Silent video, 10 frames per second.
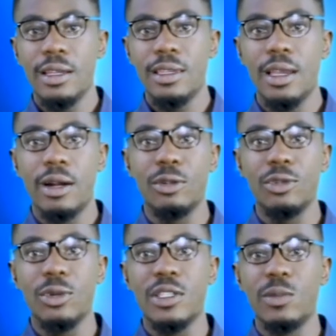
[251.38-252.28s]
Kyari
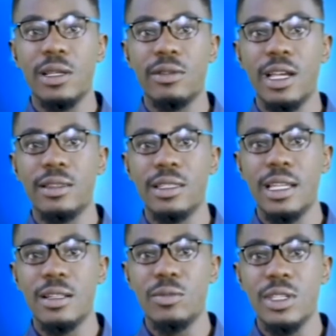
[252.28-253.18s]
also explained that the
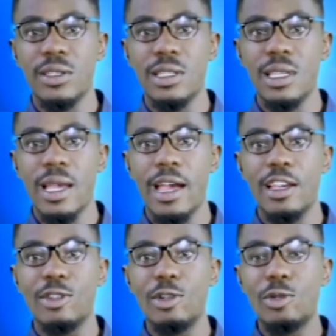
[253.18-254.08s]
NNPC
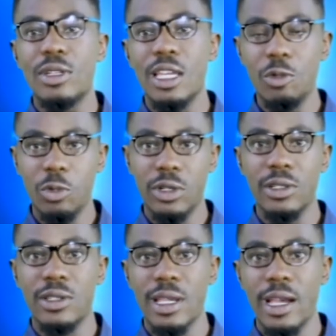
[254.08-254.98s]
has looked
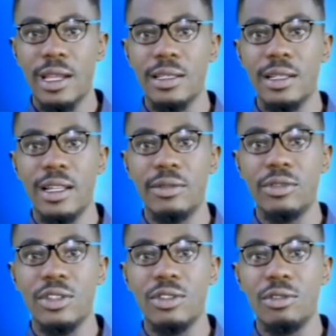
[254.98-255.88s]
inwards and
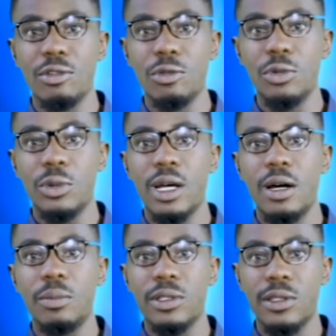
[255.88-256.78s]
leveraged on local
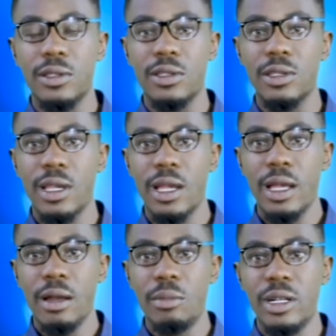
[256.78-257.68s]
competence
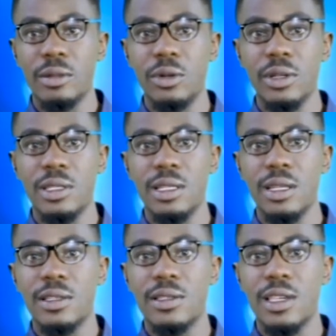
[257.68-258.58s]
by appointing
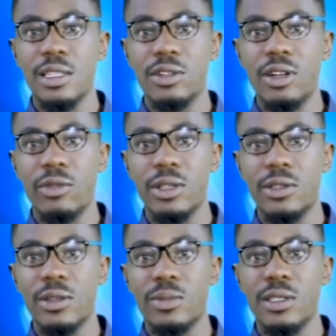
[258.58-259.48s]
its engineering
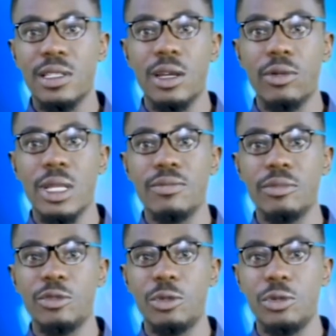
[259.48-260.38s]
subsidiary
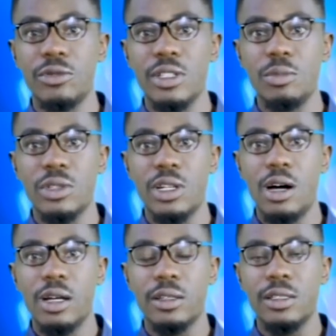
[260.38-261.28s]
for the Port
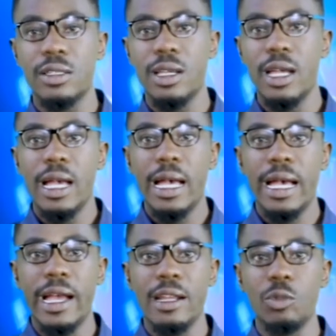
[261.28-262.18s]
Harcourt
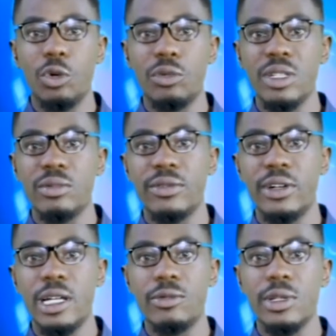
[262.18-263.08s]
and Warri
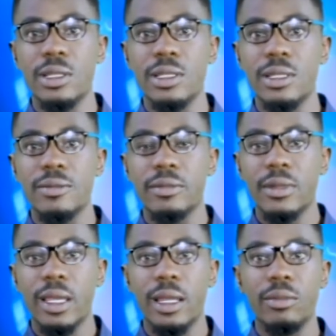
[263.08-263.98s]
refineries
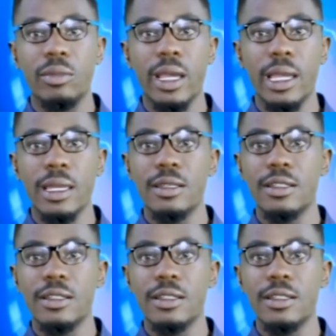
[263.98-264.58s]
in May.